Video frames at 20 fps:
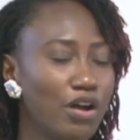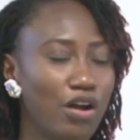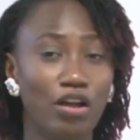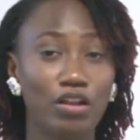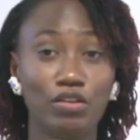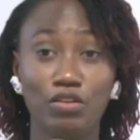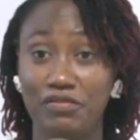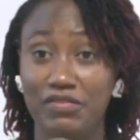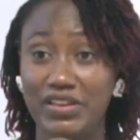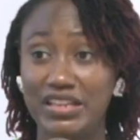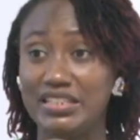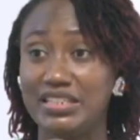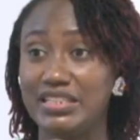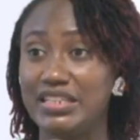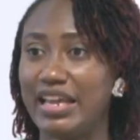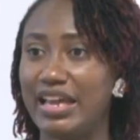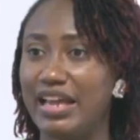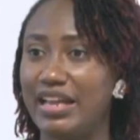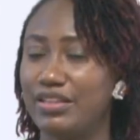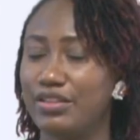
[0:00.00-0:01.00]
of us
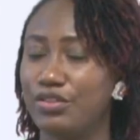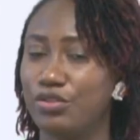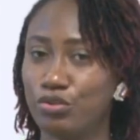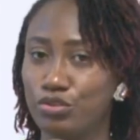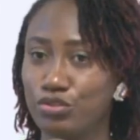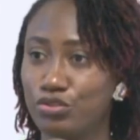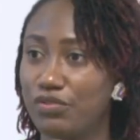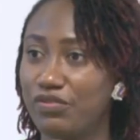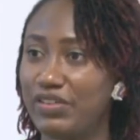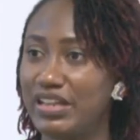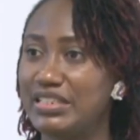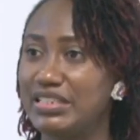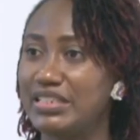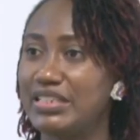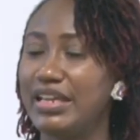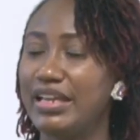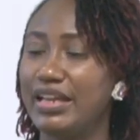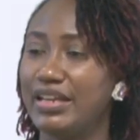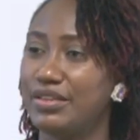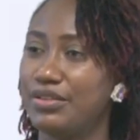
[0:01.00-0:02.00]

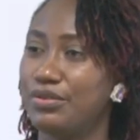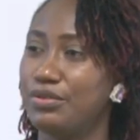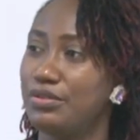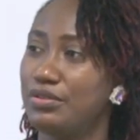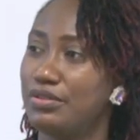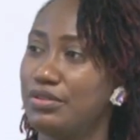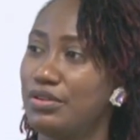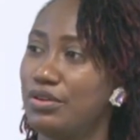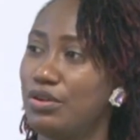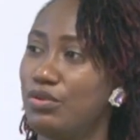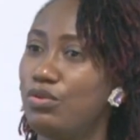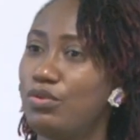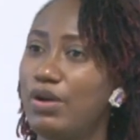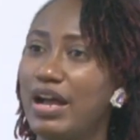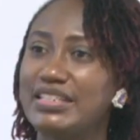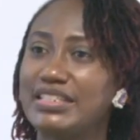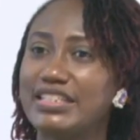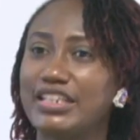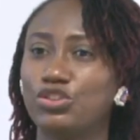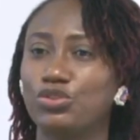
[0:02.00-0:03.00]
here, who are
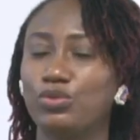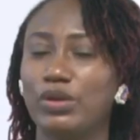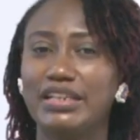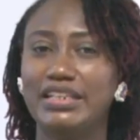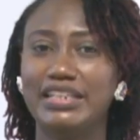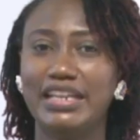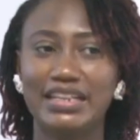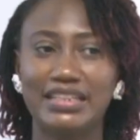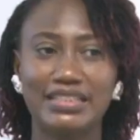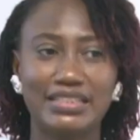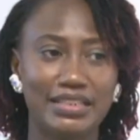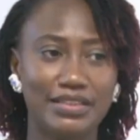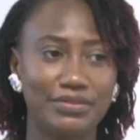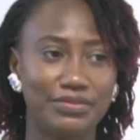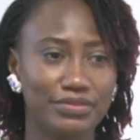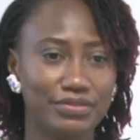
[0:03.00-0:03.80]
sexually active,